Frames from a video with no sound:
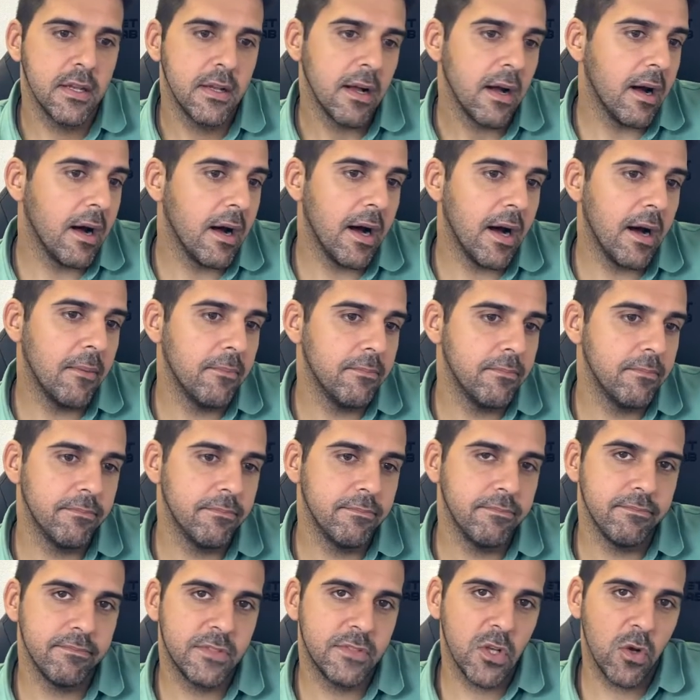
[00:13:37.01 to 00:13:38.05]

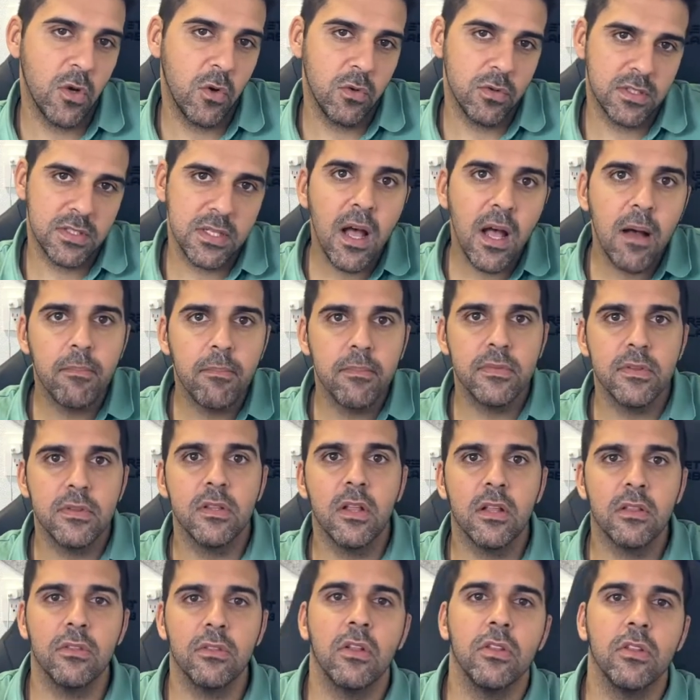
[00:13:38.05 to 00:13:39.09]

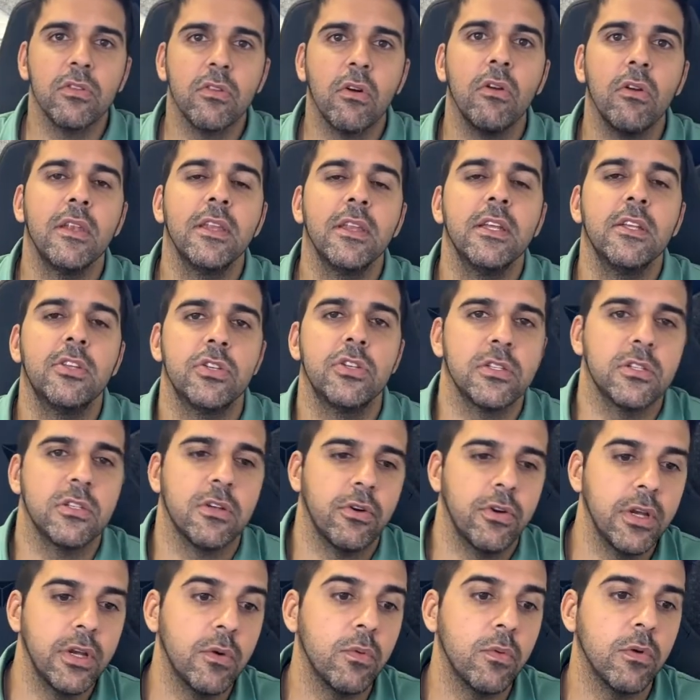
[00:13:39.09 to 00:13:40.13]
Not all niches are
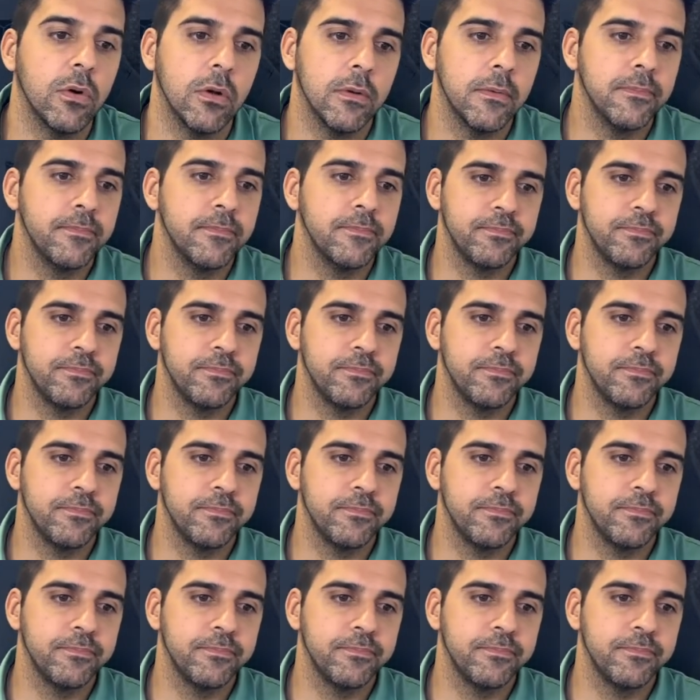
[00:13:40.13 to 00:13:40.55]
equal.